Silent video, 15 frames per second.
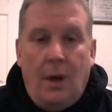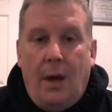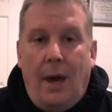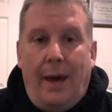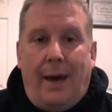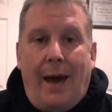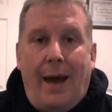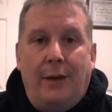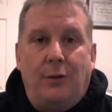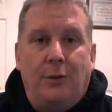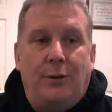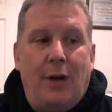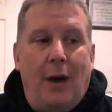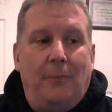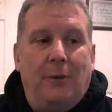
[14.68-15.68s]
Hey guys,
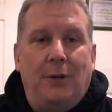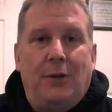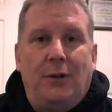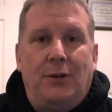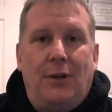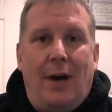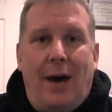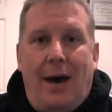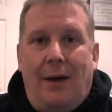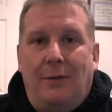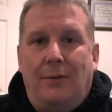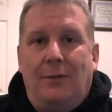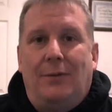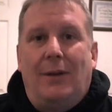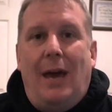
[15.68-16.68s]
what's up? This is
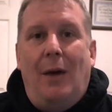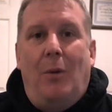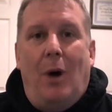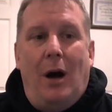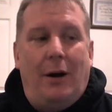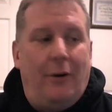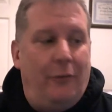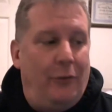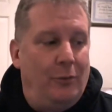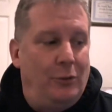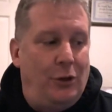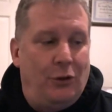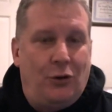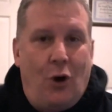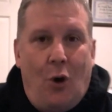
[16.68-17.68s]
Daywalker from
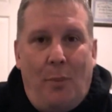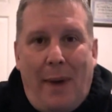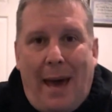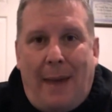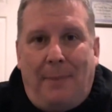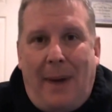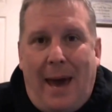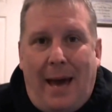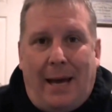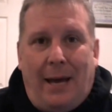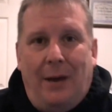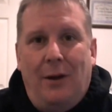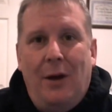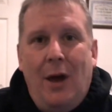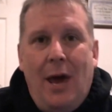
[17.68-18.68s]
Just Go
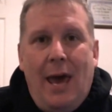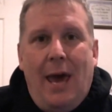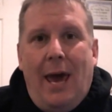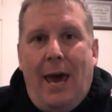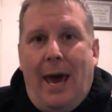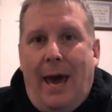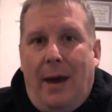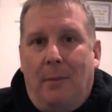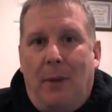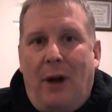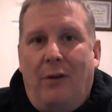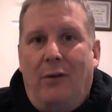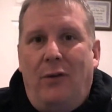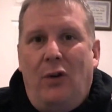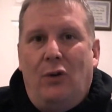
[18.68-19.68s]
Backpacking, and my
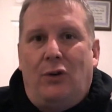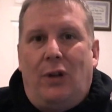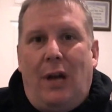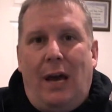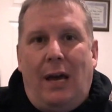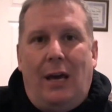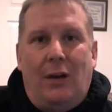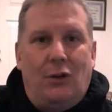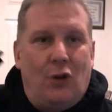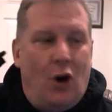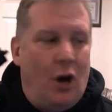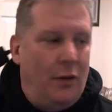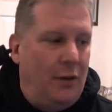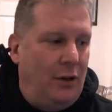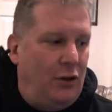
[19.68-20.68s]
review today is
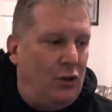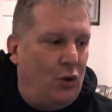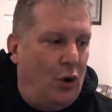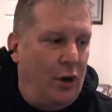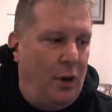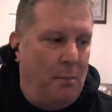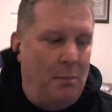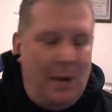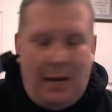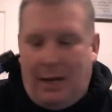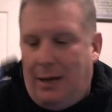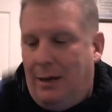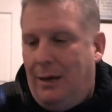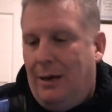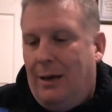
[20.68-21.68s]
on the Sawyer
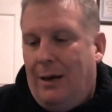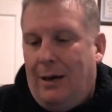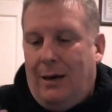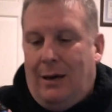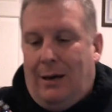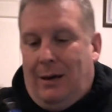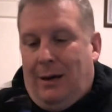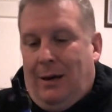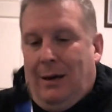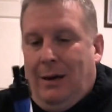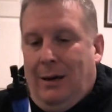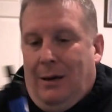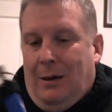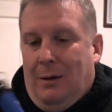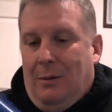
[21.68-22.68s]
Mini.
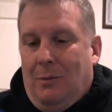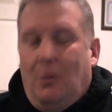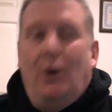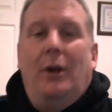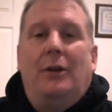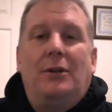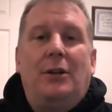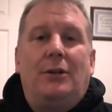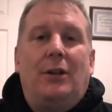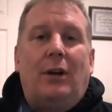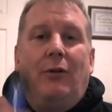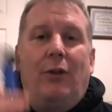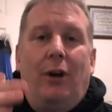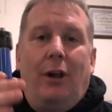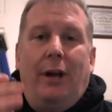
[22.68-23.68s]
Boy, does this
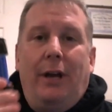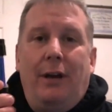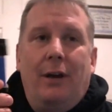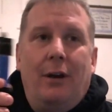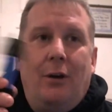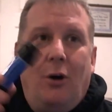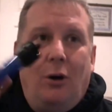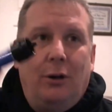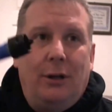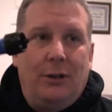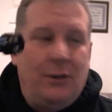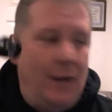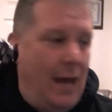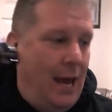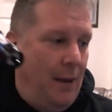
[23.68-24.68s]
thing really hold
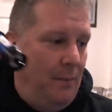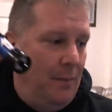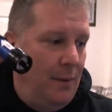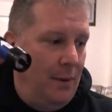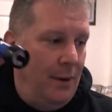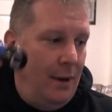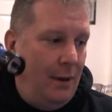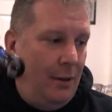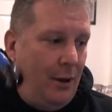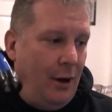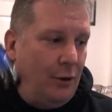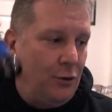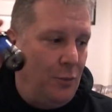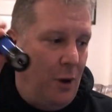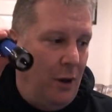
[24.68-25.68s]
its name. Look
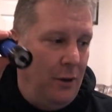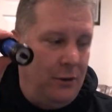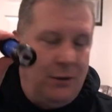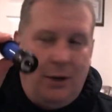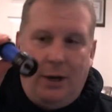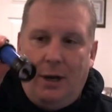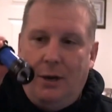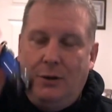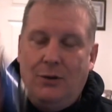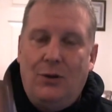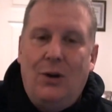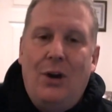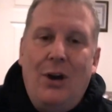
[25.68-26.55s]
how small this thing is.